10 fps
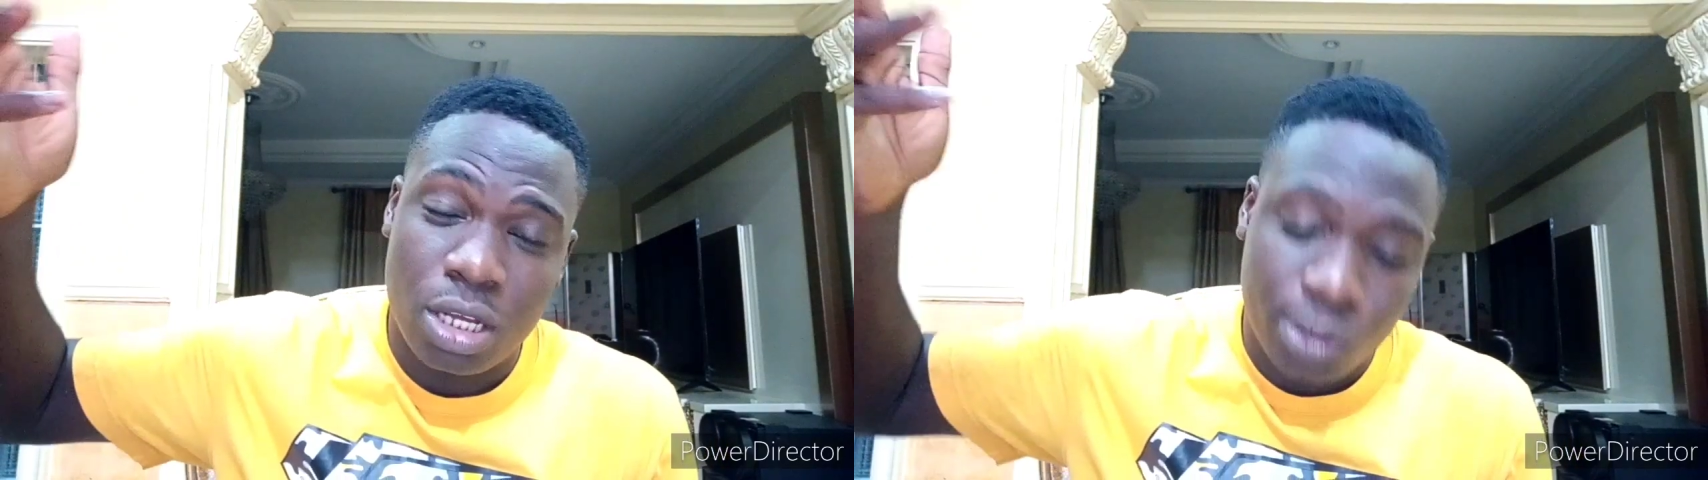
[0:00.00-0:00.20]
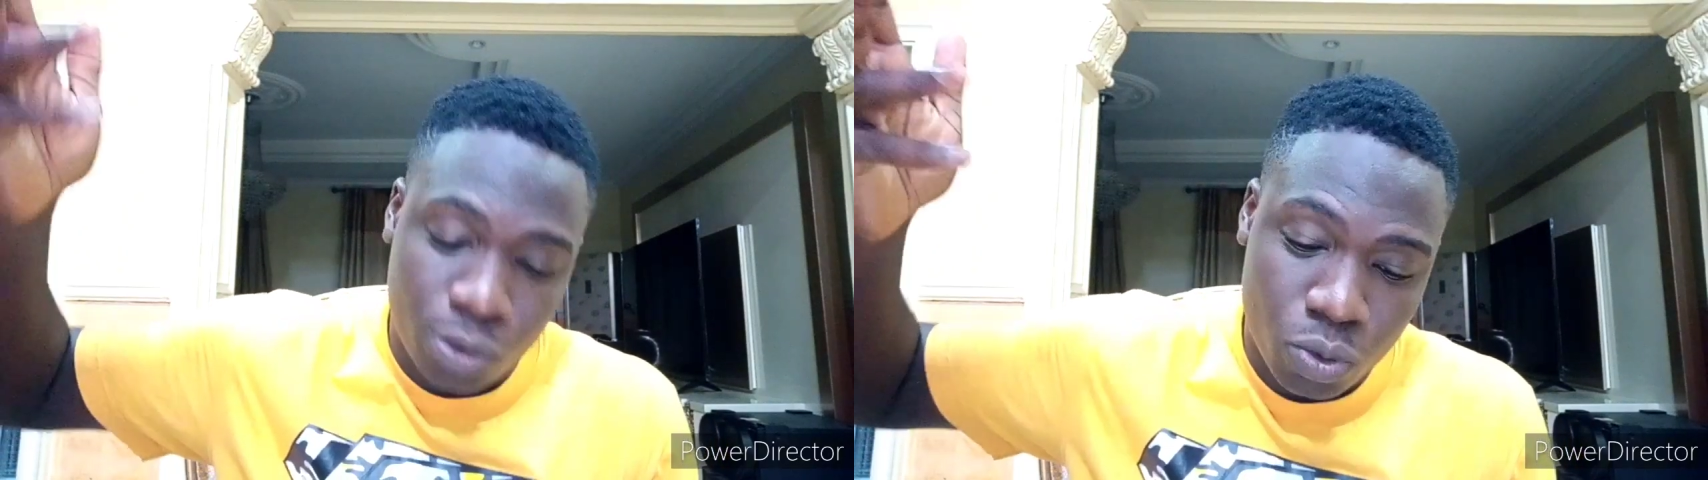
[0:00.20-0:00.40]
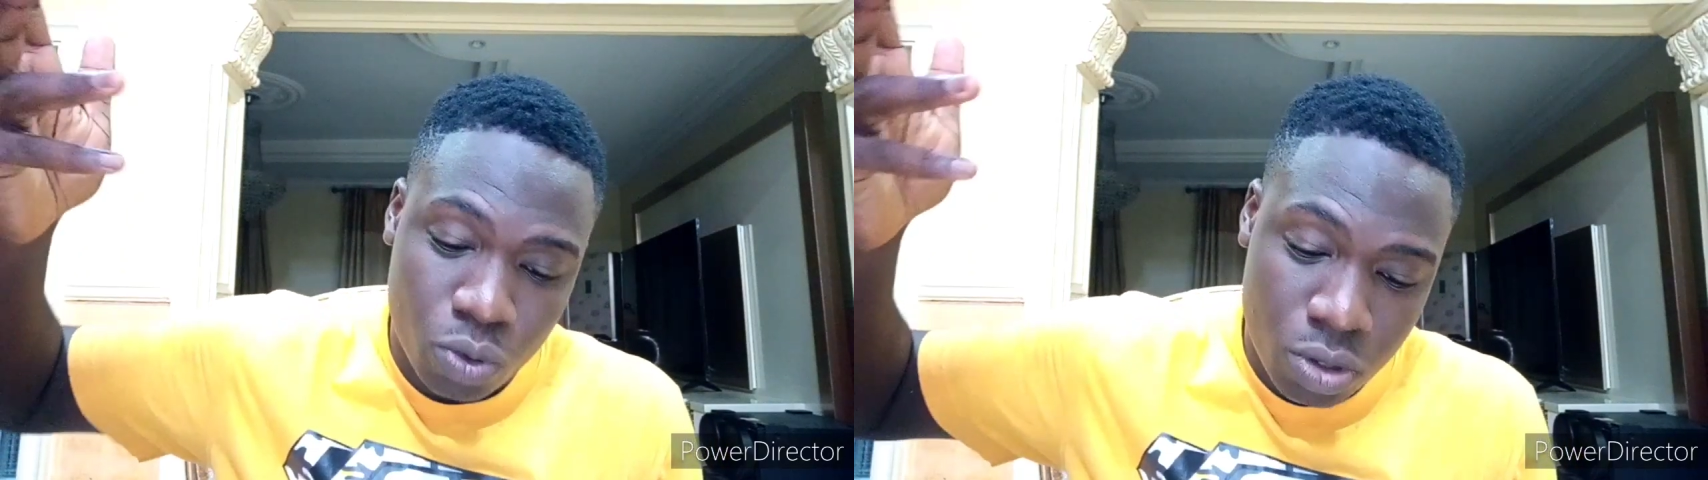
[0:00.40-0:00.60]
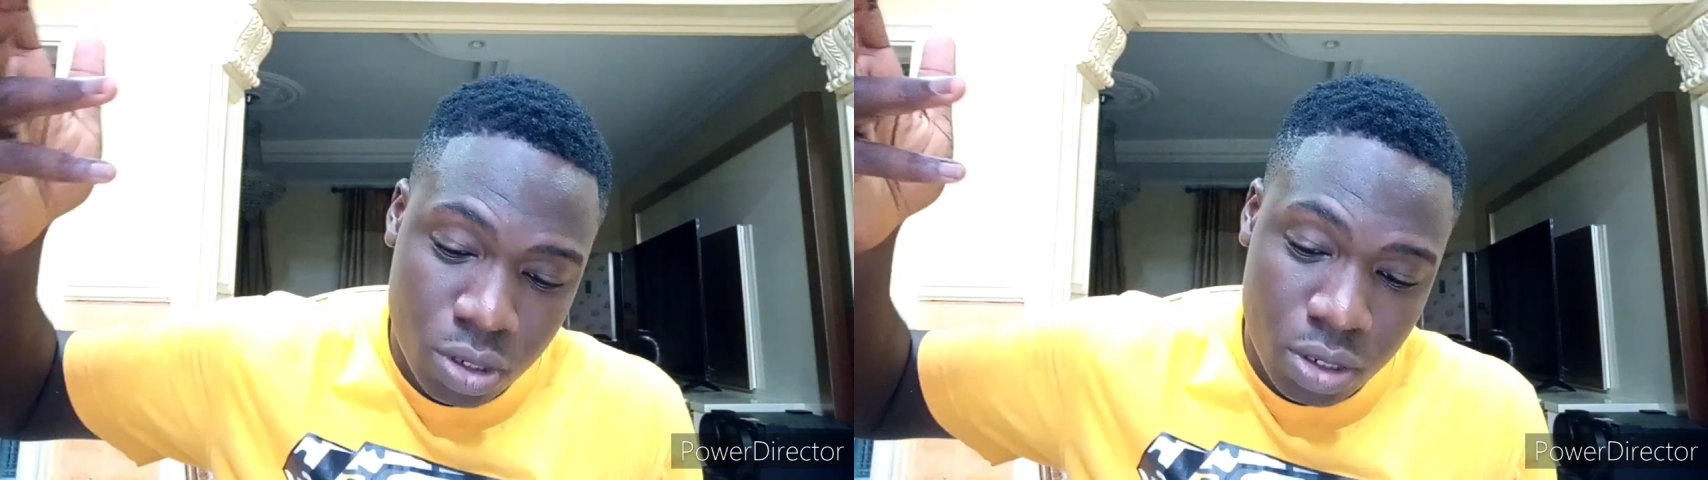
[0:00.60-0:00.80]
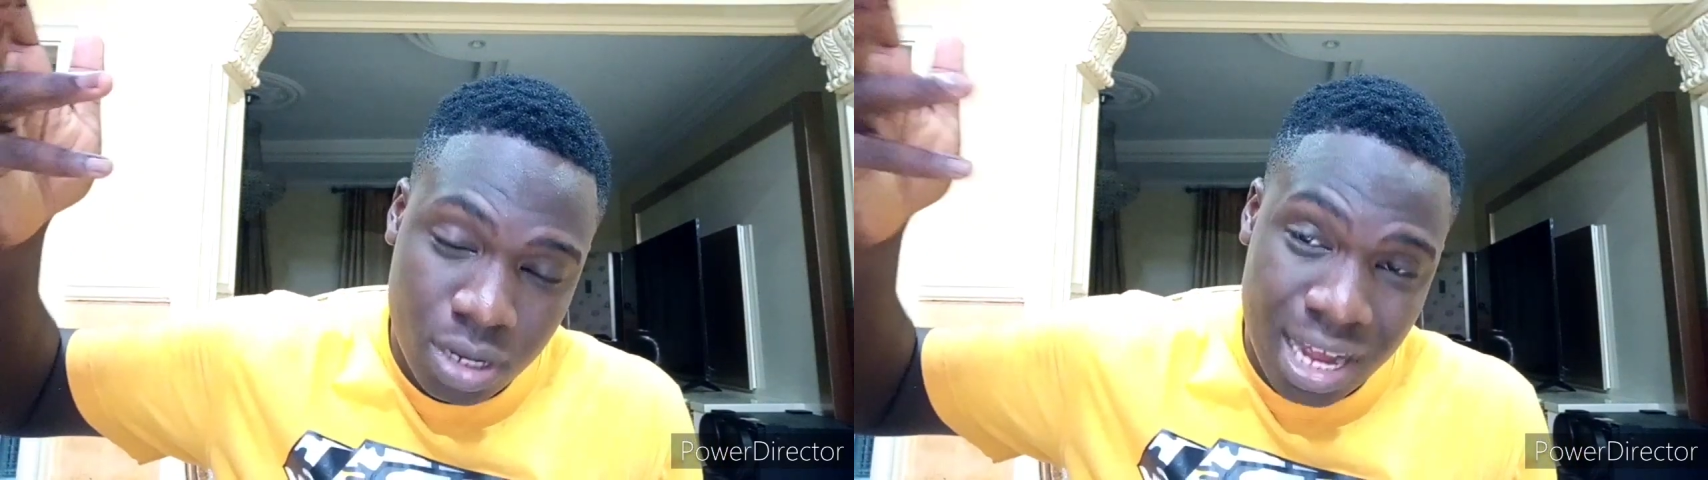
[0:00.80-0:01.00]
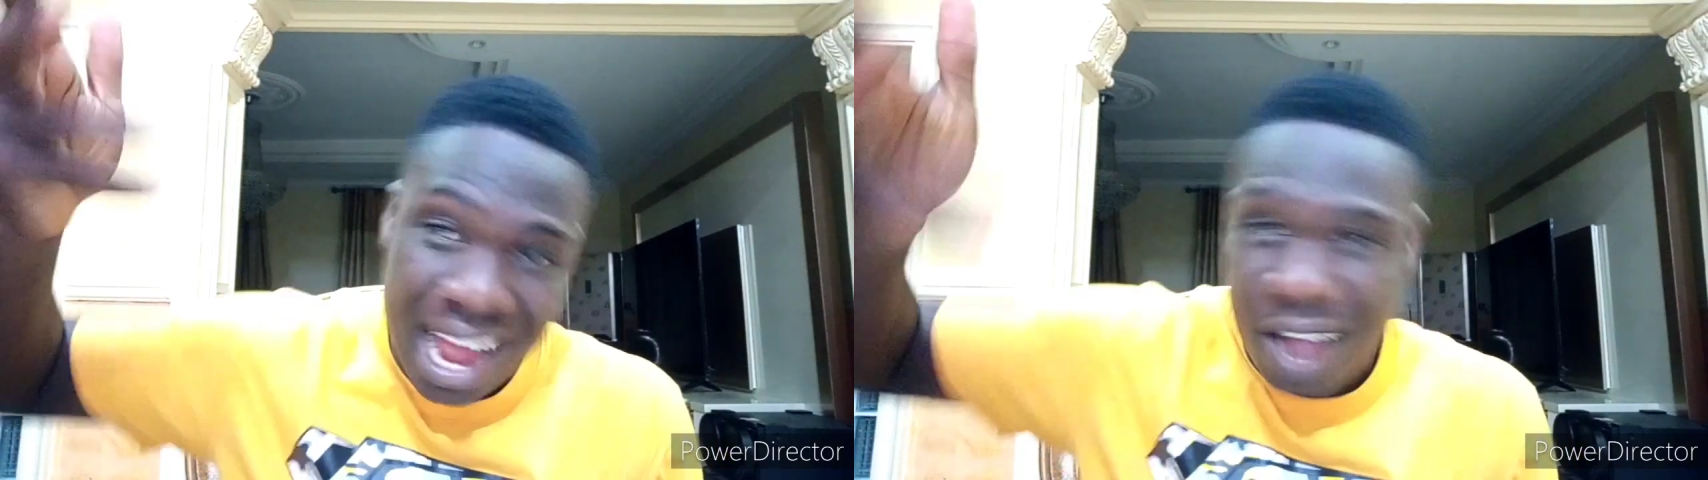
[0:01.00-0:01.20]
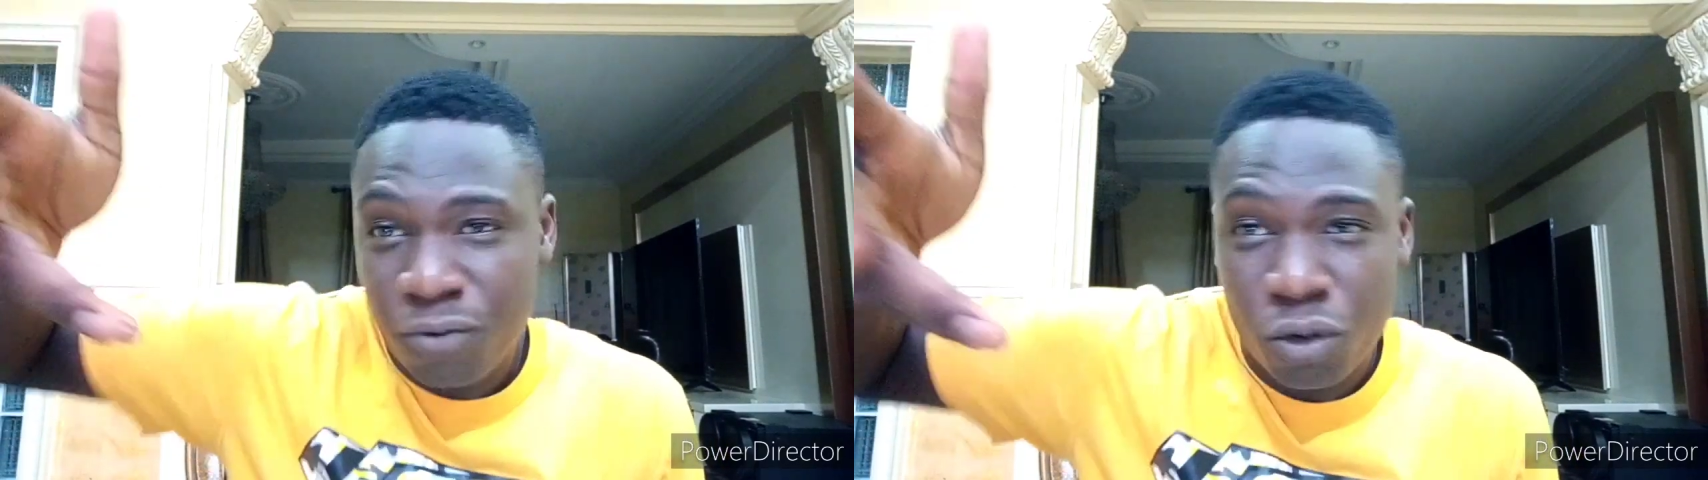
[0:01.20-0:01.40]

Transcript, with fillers: So have